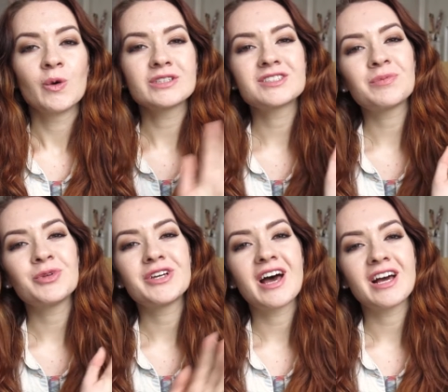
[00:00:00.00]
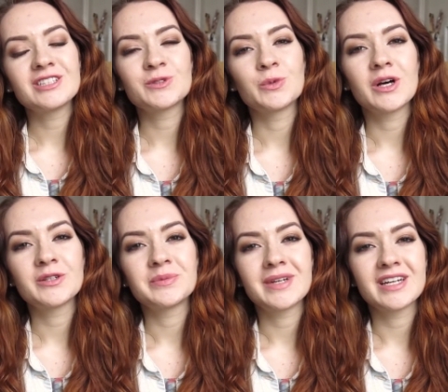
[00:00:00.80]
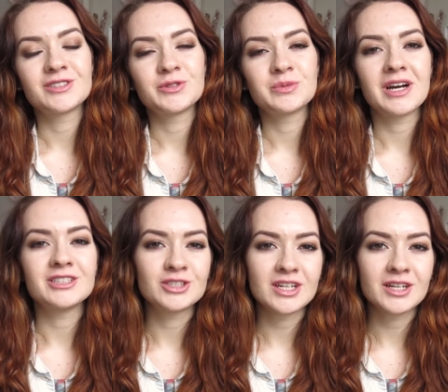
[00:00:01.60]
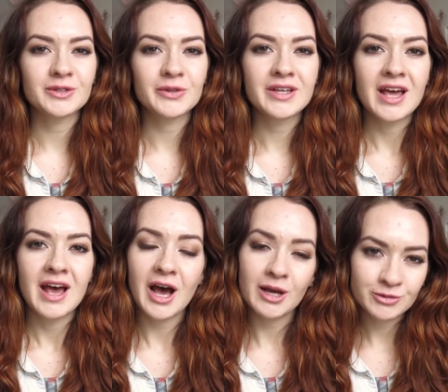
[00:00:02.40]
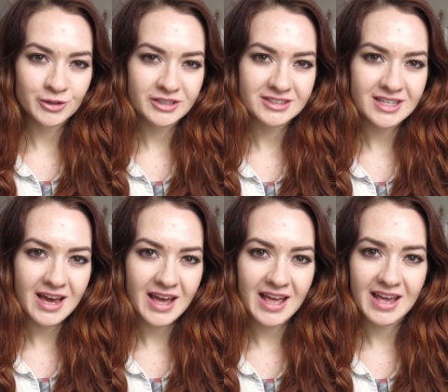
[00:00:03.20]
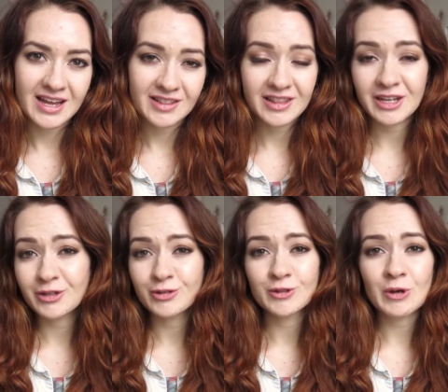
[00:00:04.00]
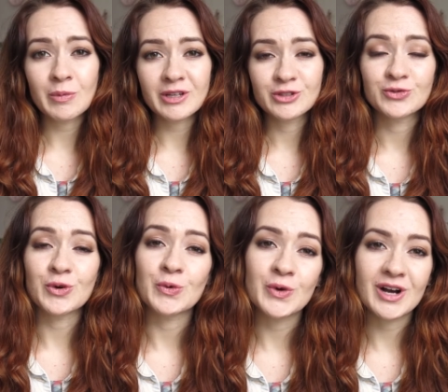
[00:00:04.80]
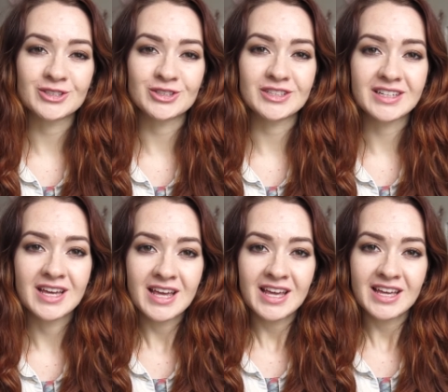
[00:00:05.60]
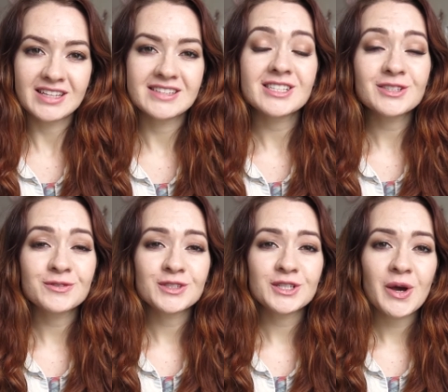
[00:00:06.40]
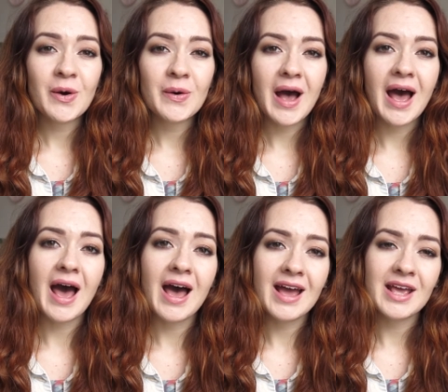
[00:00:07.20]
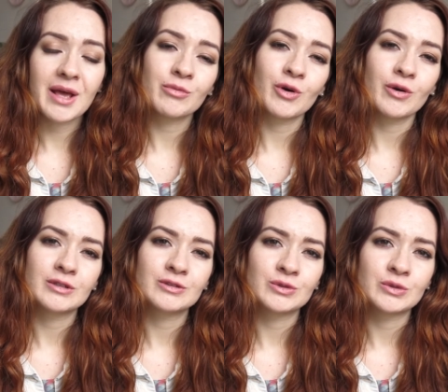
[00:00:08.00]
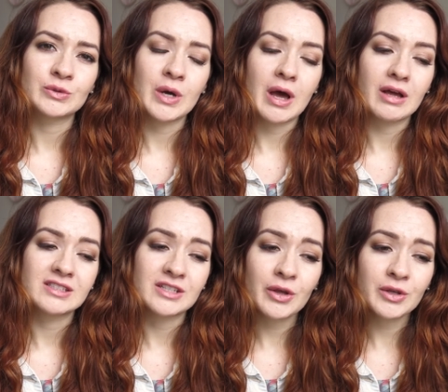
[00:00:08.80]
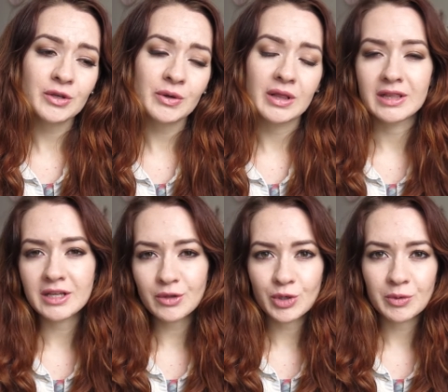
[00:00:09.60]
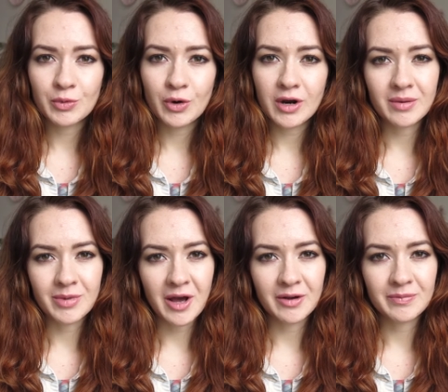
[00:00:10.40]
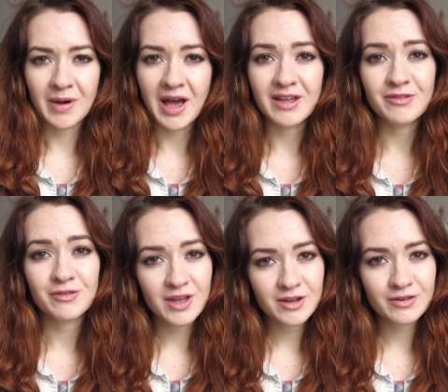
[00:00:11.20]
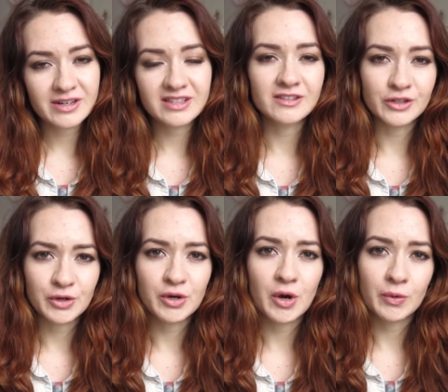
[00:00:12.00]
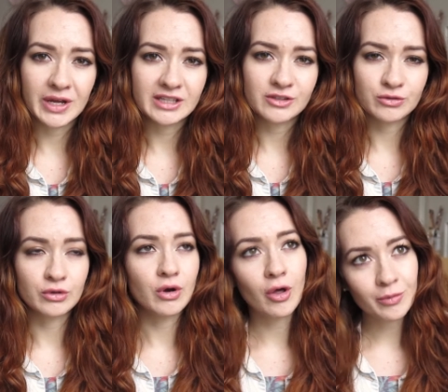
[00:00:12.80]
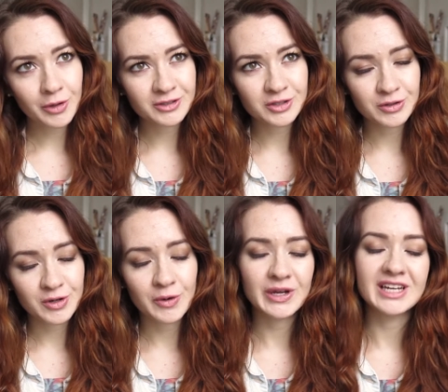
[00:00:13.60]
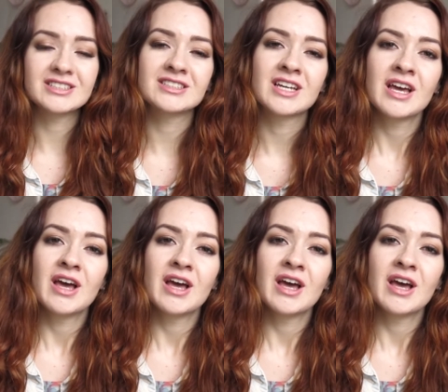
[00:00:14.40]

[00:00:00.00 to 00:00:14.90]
What's up you guys? Welcome back to my channel. I'm Trista and thank you so much for watching. In this video I am going to tell you a little bit more about my favorite zero waste or almost zero waste